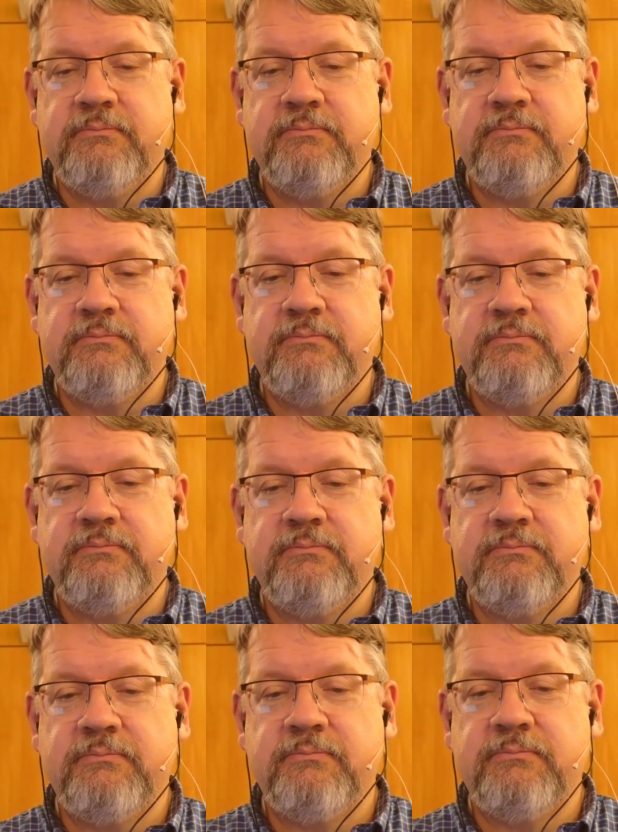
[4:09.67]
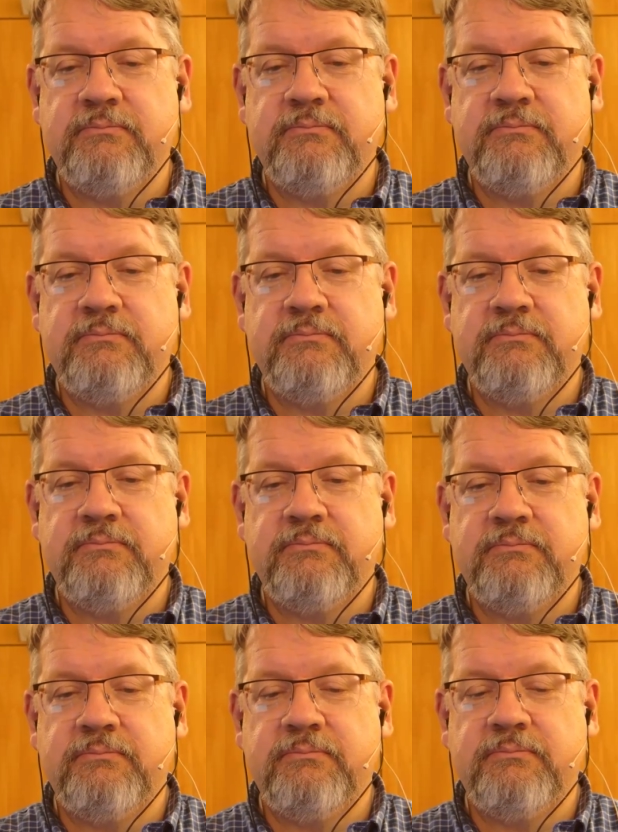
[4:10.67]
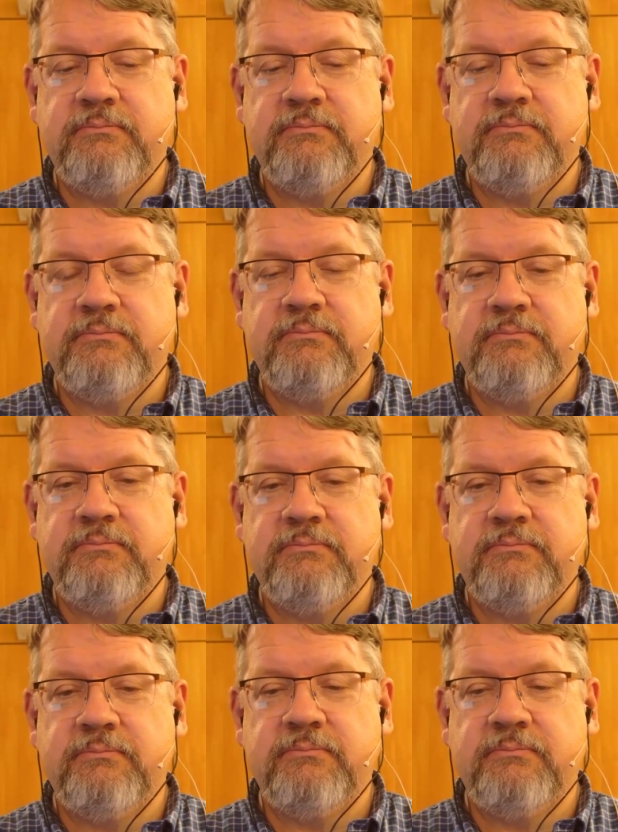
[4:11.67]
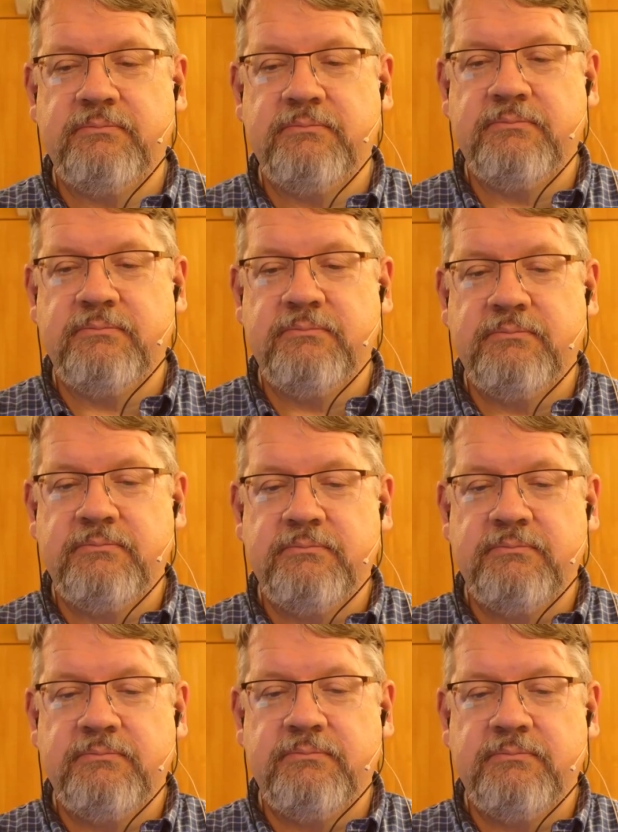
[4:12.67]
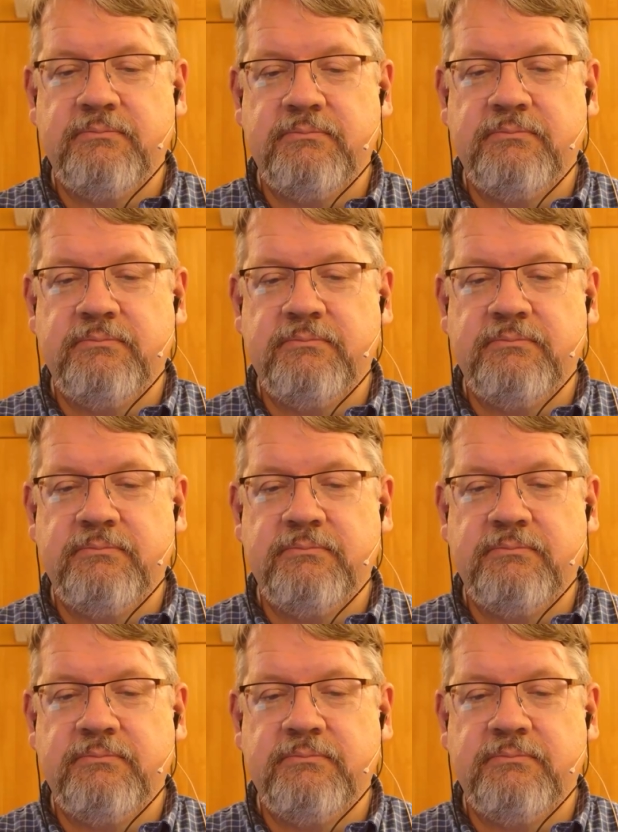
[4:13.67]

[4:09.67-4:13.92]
No words are spoken by the person on screen.